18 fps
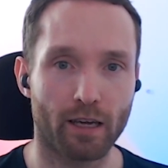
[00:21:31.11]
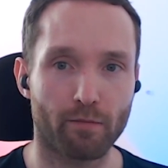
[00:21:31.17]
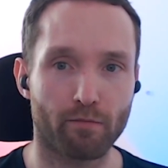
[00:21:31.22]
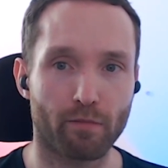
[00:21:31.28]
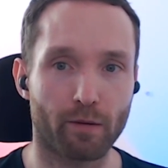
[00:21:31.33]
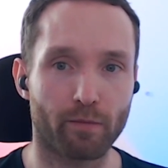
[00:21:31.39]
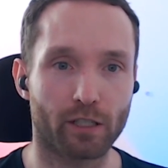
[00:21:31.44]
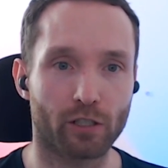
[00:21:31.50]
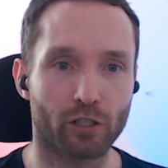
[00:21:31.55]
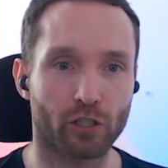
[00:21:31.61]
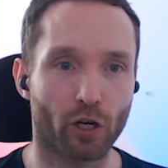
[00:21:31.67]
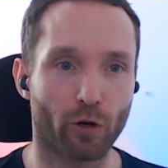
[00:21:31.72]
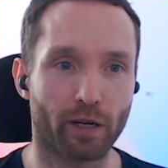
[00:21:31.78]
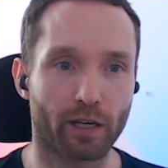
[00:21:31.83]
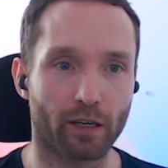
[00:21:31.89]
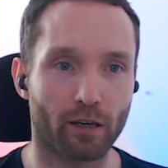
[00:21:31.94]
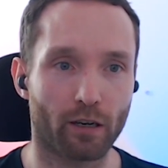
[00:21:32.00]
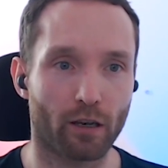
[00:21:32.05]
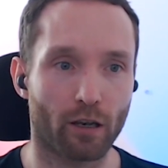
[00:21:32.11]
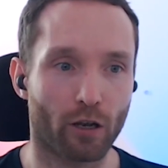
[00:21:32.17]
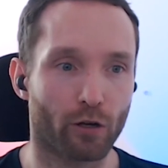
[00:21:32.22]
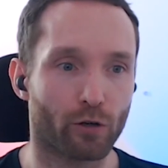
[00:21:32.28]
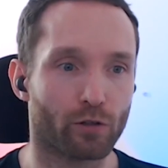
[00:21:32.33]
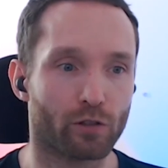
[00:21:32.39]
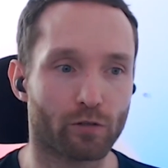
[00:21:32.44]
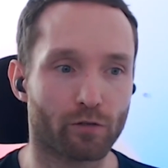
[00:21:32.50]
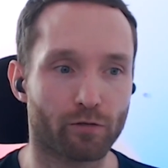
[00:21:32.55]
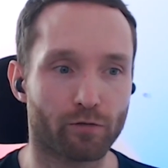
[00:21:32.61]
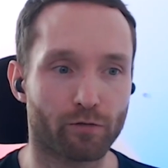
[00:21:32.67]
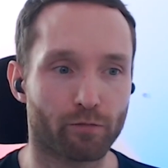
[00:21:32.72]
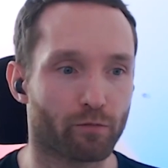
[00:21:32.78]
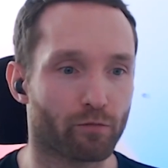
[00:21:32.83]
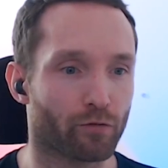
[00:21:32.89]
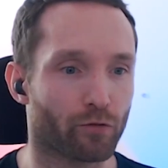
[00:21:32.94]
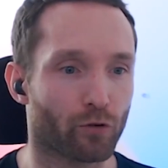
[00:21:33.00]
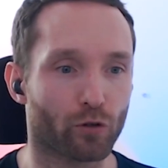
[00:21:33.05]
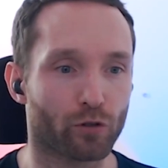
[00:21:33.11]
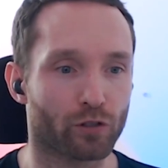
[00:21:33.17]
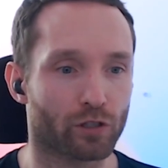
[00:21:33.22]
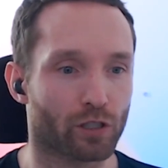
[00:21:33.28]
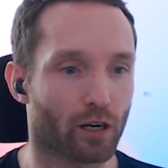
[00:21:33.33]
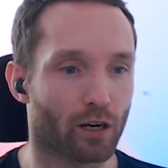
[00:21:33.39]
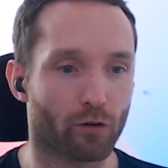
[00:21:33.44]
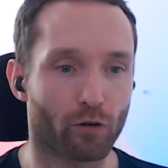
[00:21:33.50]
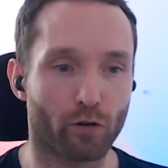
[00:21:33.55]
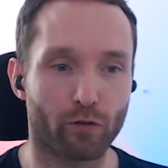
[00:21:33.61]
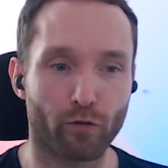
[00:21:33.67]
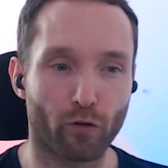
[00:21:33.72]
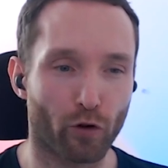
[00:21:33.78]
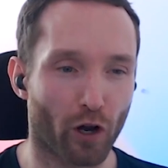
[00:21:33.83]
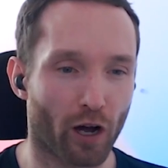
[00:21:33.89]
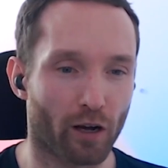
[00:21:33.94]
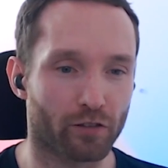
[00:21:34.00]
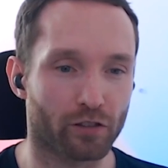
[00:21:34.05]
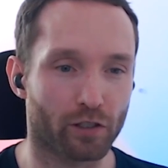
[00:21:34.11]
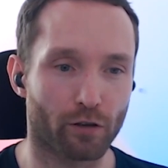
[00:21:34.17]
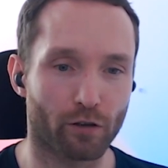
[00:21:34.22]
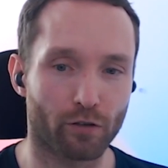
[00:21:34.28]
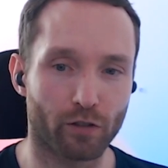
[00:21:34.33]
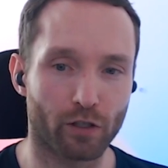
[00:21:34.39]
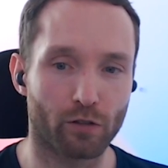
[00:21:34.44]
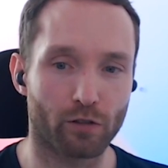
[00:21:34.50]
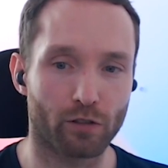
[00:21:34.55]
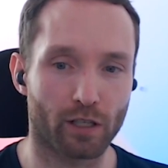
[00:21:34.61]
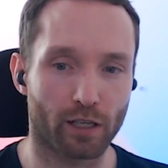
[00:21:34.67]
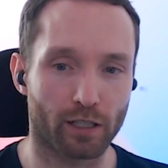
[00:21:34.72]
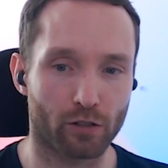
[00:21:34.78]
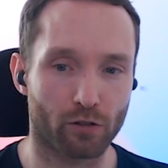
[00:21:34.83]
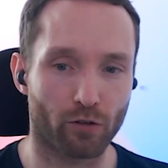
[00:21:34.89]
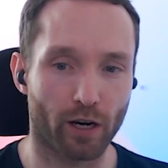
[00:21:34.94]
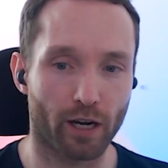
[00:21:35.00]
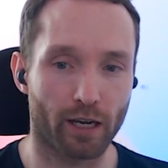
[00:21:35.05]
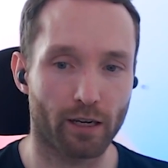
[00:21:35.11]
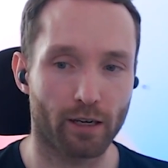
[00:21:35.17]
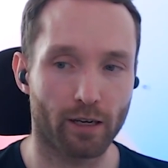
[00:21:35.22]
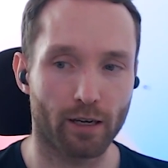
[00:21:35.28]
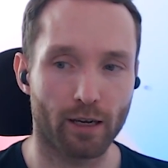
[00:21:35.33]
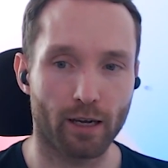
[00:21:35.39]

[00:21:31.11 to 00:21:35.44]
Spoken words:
maybe showing loads of 4-star or 4.5-star reviews, that's great.